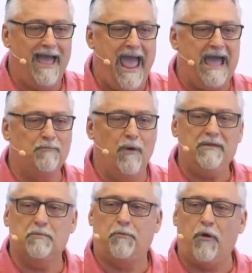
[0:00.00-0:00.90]
And
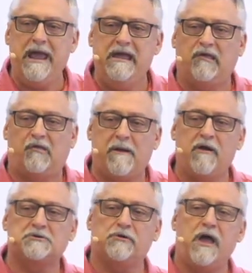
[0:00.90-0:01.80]
what brings
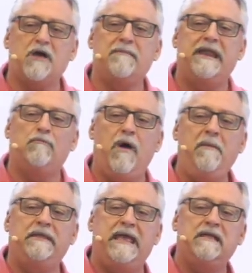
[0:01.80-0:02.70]
spiritual young men and
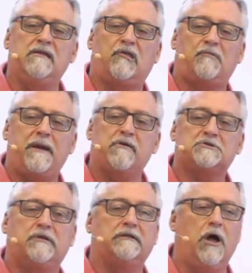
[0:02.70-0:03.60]
women into
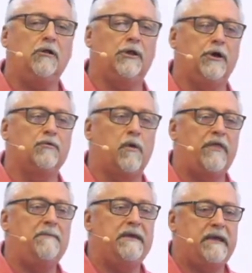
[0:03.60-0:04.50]
spiritual adulthood, where
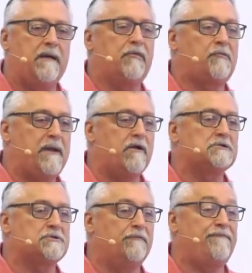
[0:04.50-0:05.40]
they become
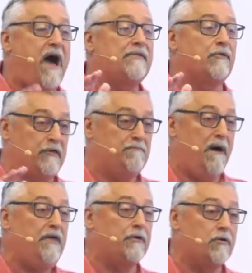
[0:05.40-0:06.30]
spiritual fathers and
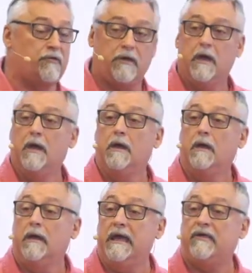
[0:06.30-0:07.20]
mothers,
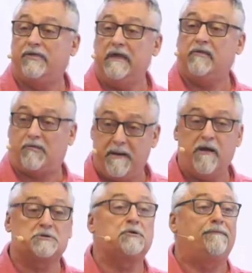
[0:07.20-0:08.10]
is that
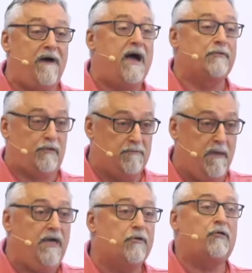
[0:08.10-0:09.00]
spiritual fathers and
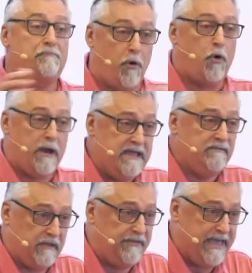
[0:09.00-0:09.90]
mothers pour
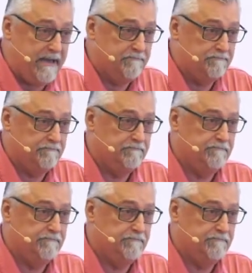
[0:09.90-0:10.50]
into them.